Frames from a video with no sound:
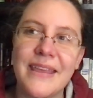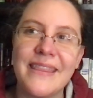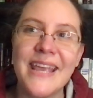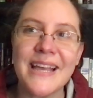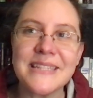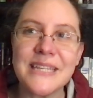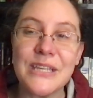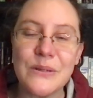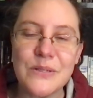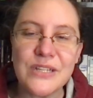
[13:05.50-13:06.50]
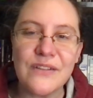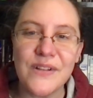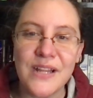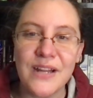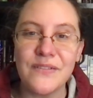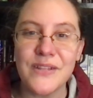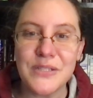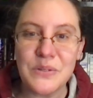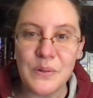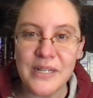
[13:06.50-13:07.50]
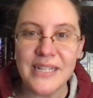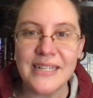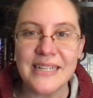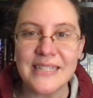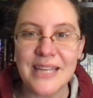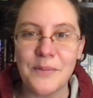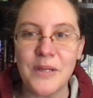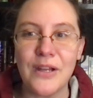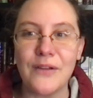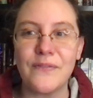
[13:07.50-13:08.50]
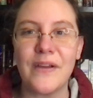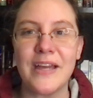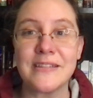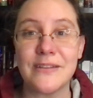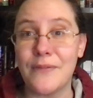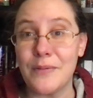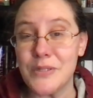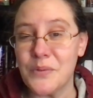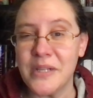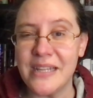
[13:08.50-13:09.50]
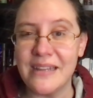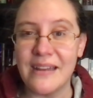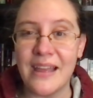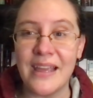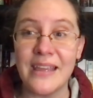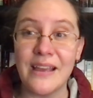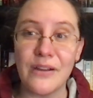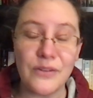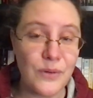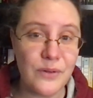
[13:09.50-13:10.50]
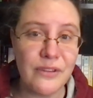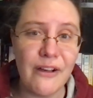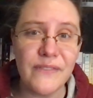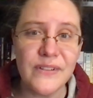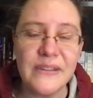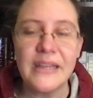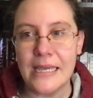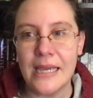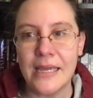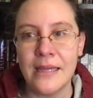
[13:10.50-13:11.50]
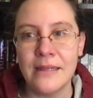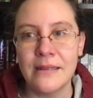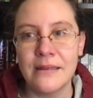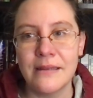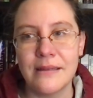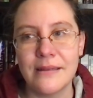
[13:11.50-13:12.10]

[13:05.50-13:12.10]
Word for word: the execution of a lot of the story is coming off as if I was reading a young adult novel, and